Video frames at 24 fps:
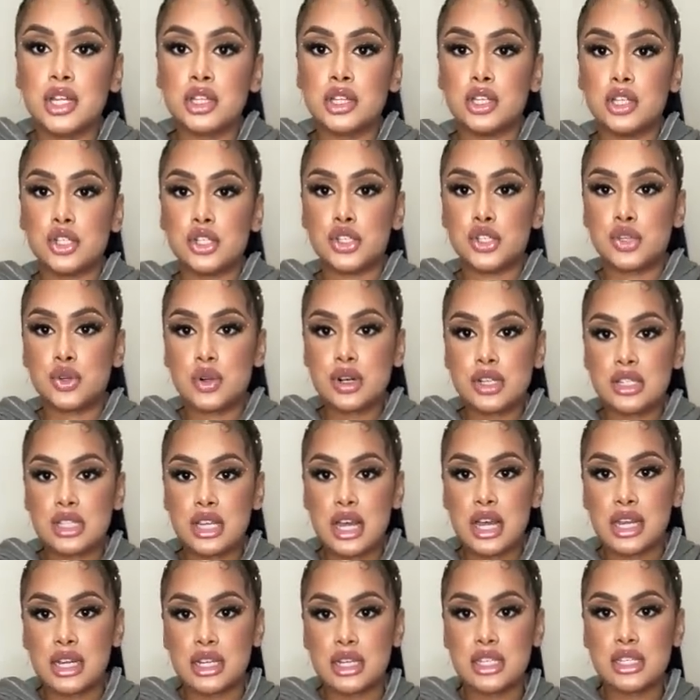The shorts,
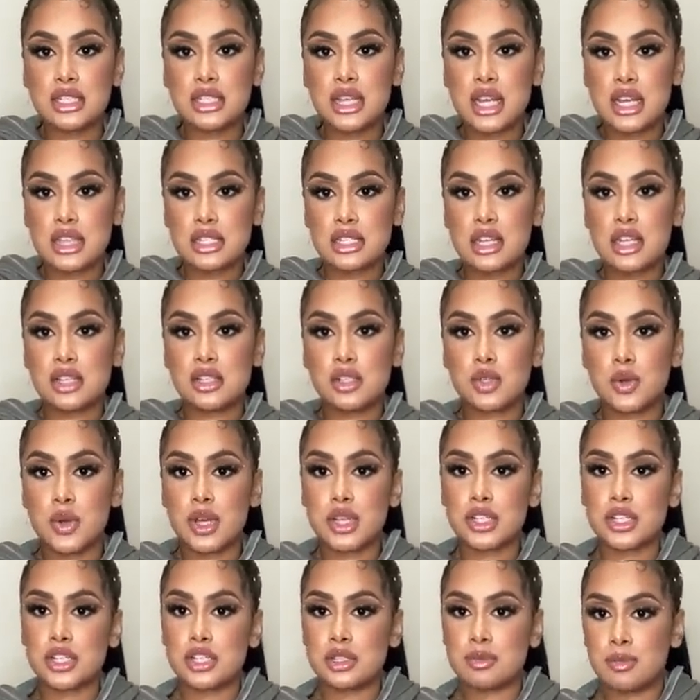I did size down to
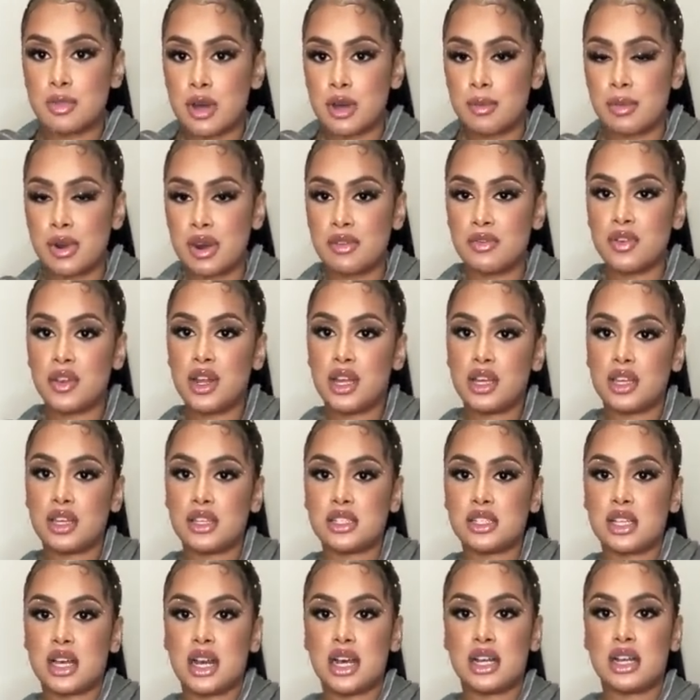extra small, but I feel like
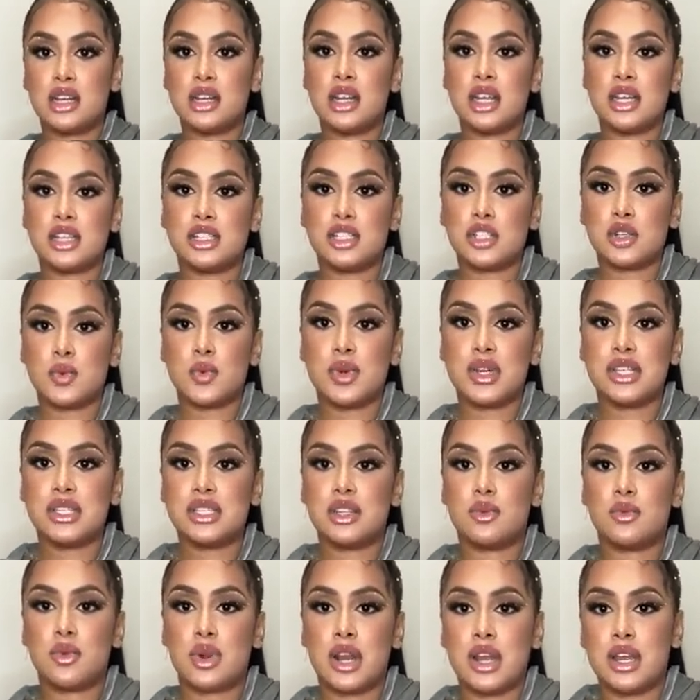it's kind of like
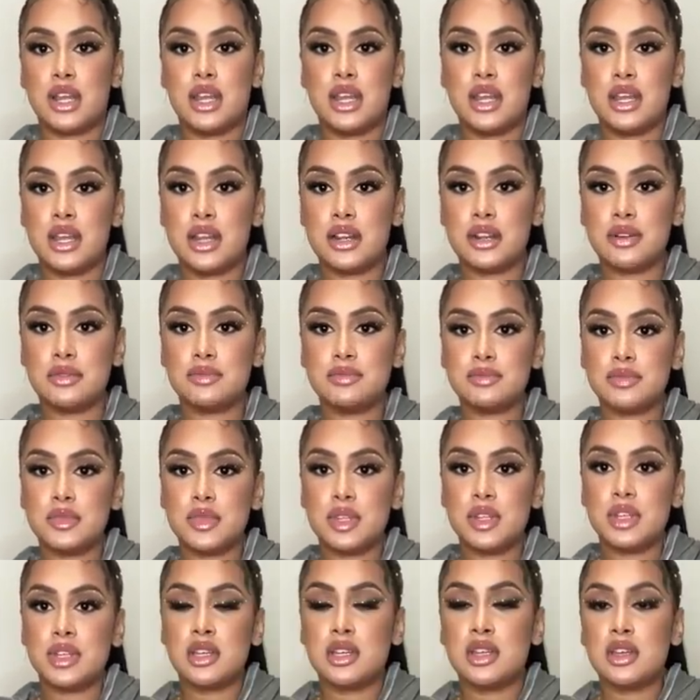squeezing right here,
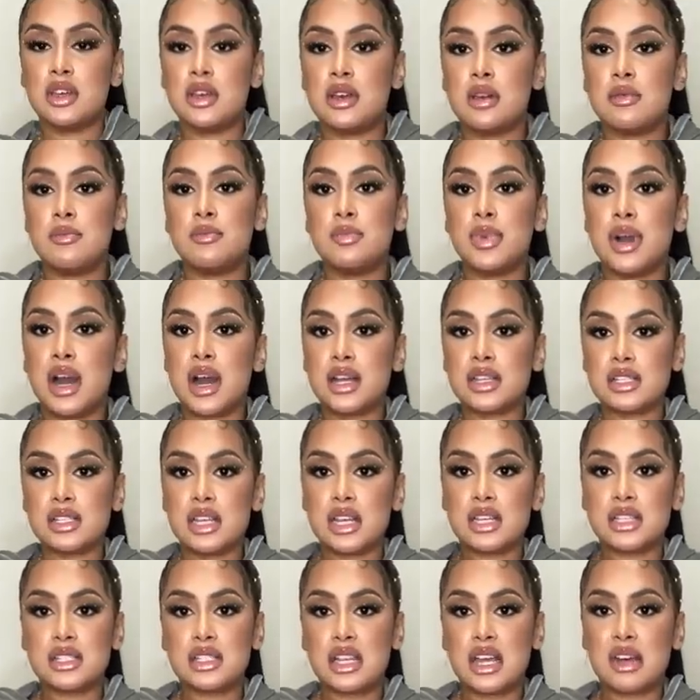but I
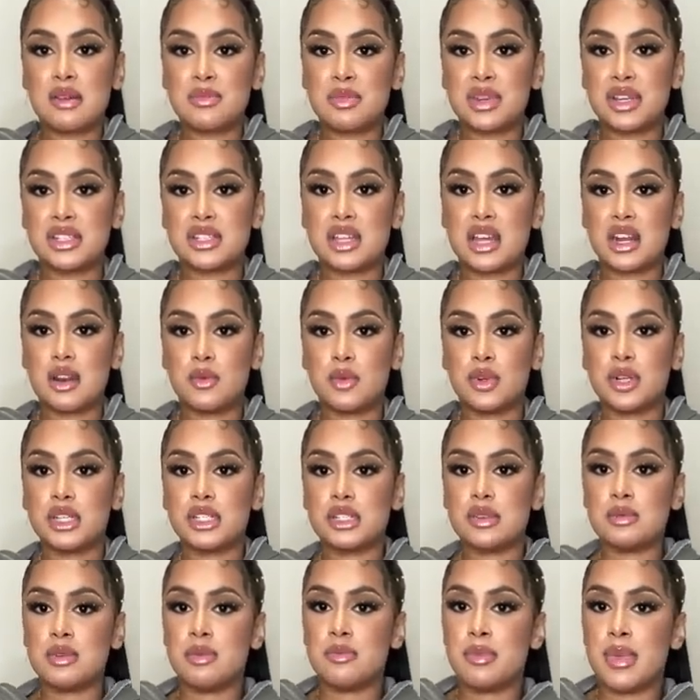sized down because I didn't want it
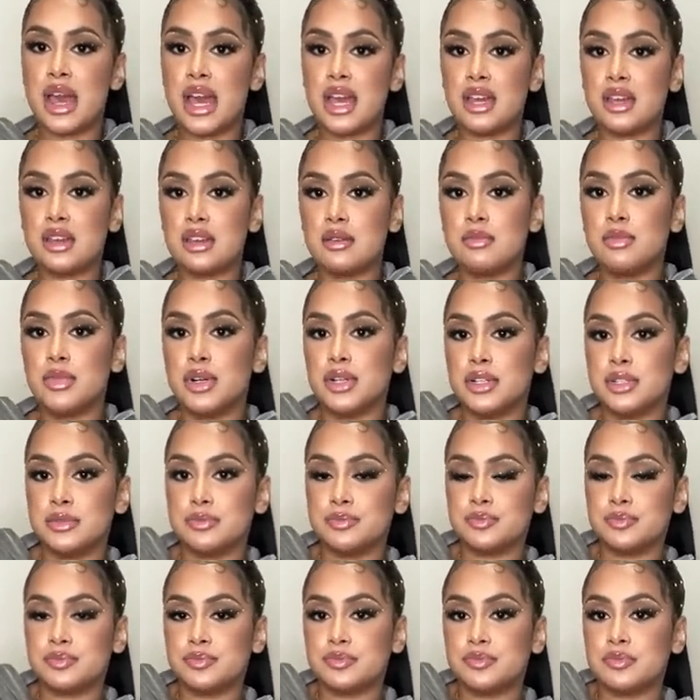to be baggy, but
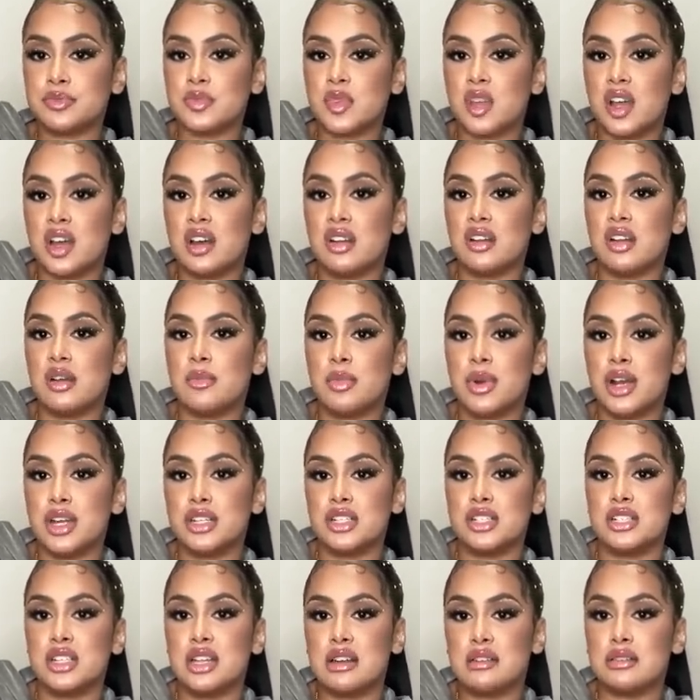I don't know, I probably
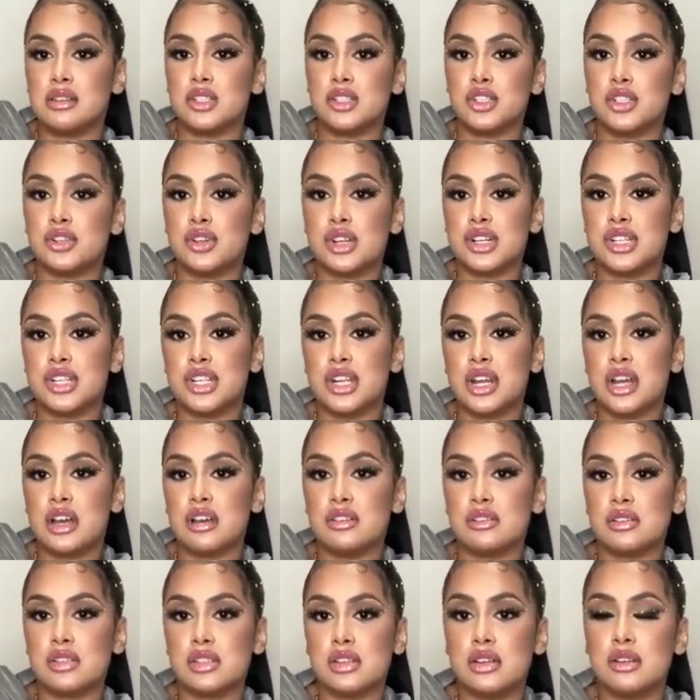just have to stretch it
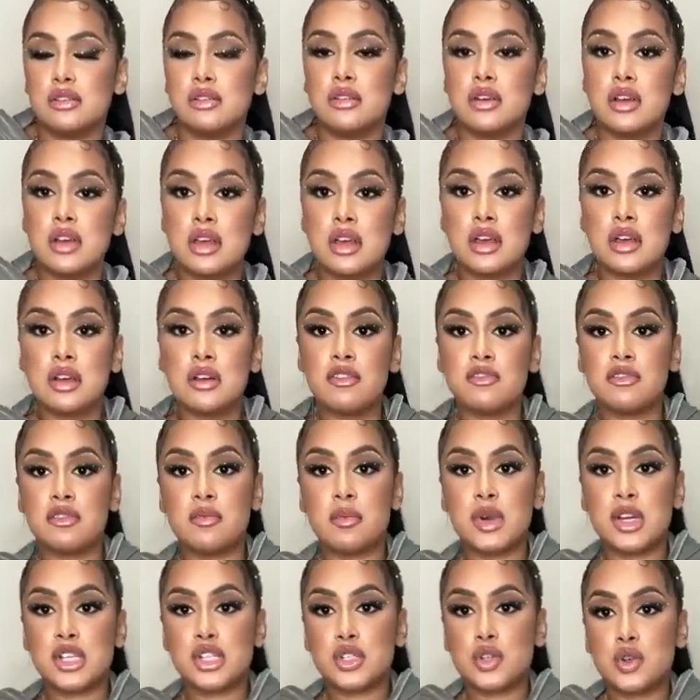out. So for
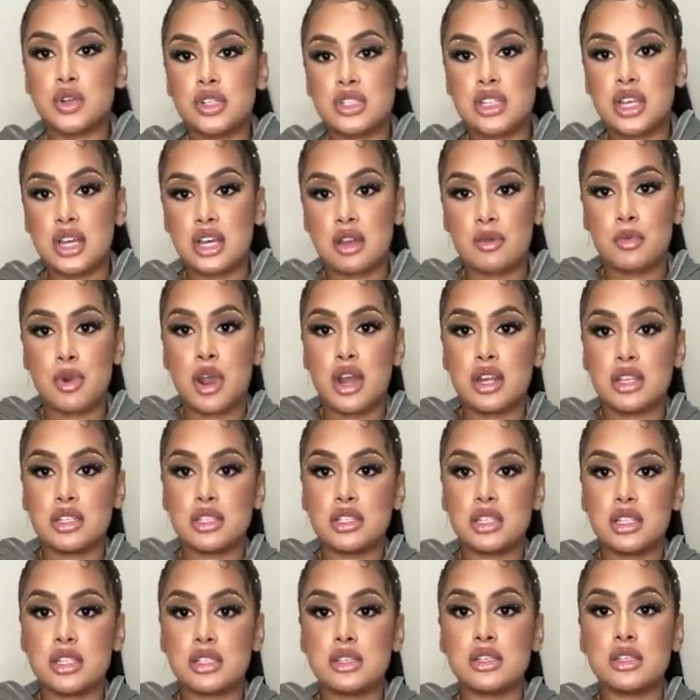my shorts, I can probably
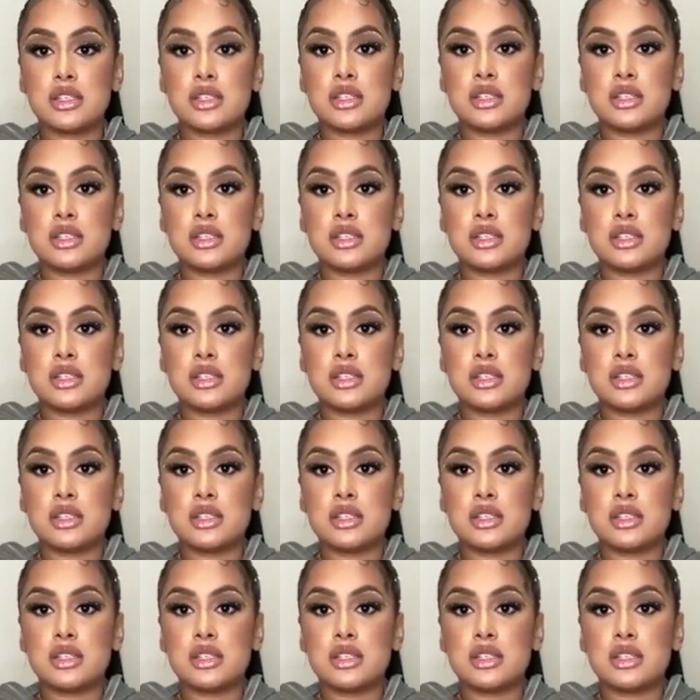stick to